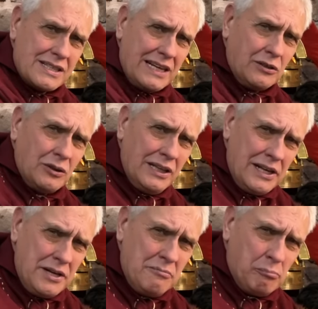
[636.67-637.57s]
they got
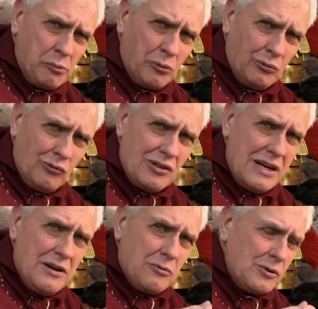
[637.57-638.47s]
linen balls
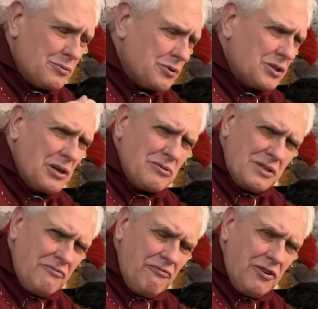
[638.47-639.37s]
which were soaked
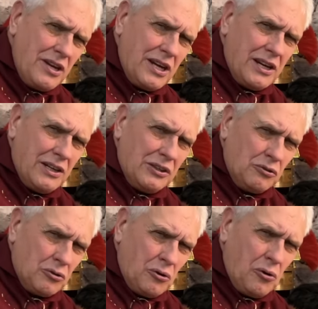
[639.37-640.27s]
in vinegar
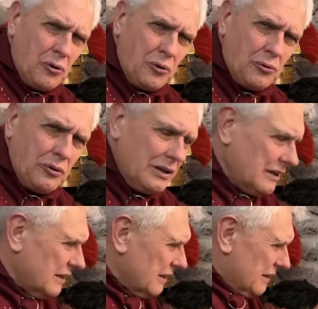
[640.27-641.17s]
and oil,
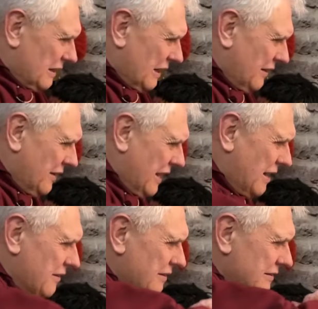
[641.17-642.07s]
and
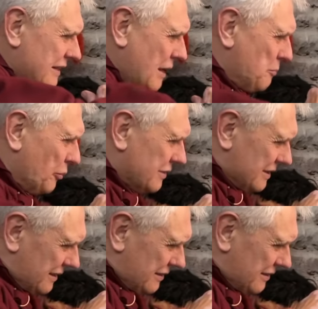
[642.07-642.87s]
then they put